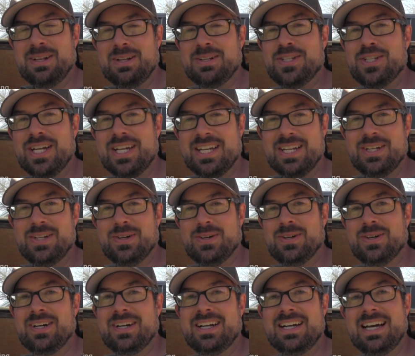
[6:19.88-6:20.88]
chicken
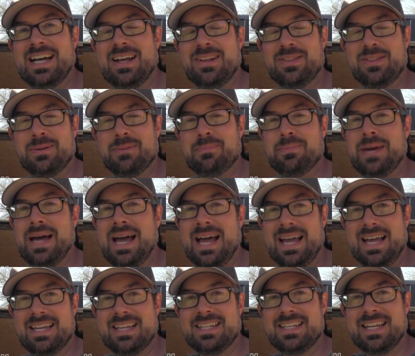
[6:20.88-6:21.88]
door out the
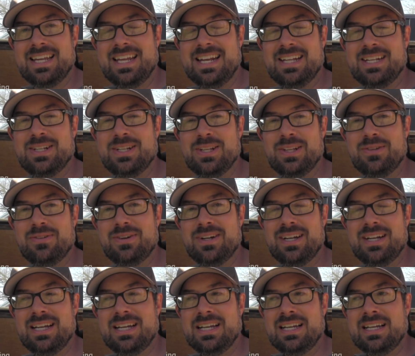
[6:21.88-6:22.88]
back to get into the
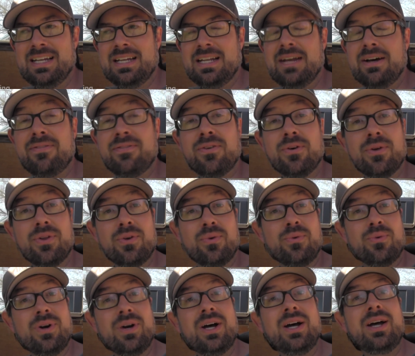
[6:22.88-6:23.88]
run. Now for the
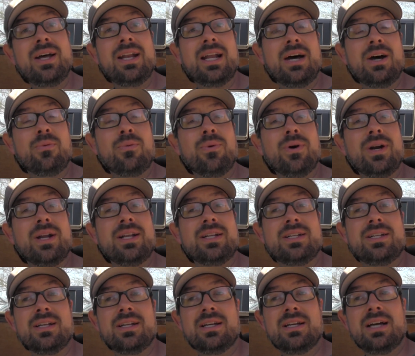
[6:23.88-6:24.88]
run,
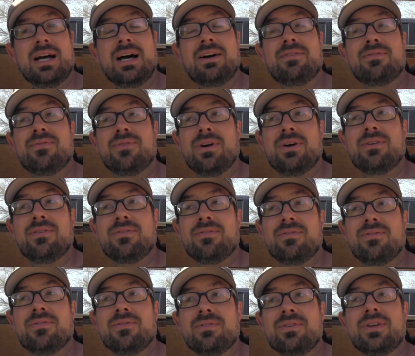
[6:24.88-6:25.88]
I've
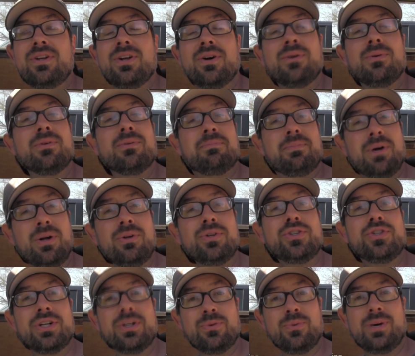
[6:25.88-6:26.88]
you know,
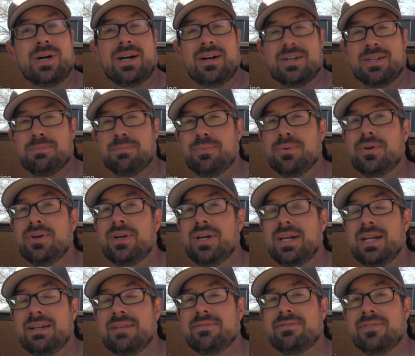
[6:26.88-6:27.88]
poultry wire is
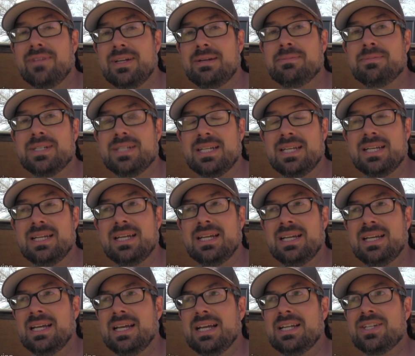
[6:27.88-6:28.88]
pretty flimsy,
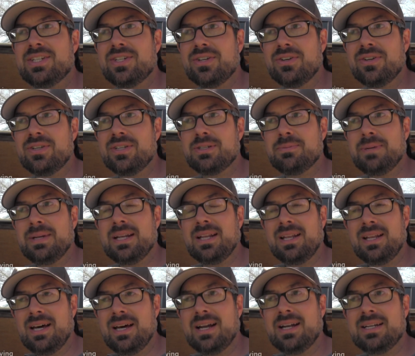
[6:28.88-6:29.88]
and so you spend a
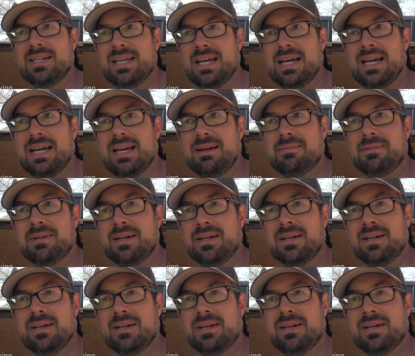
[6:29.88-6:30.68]
lot of time